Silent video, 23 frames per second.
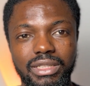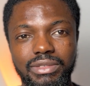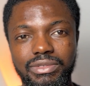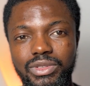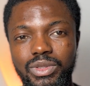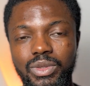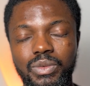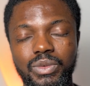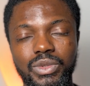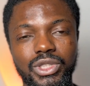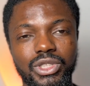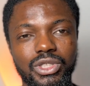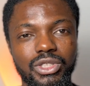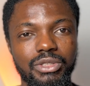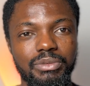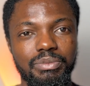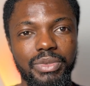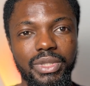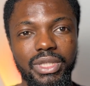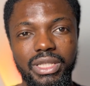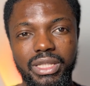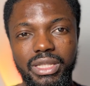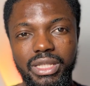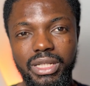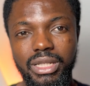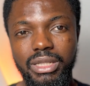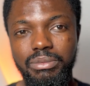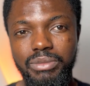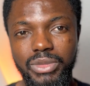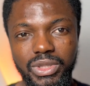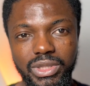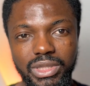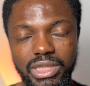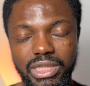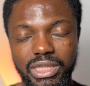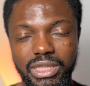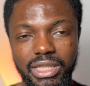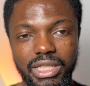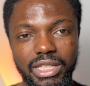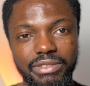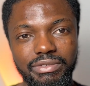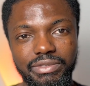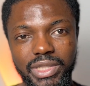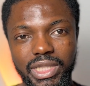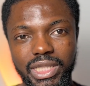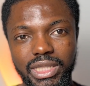So we just pay 3 months in
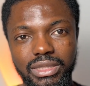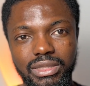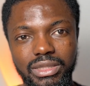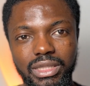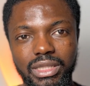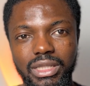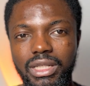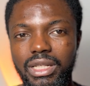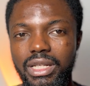advance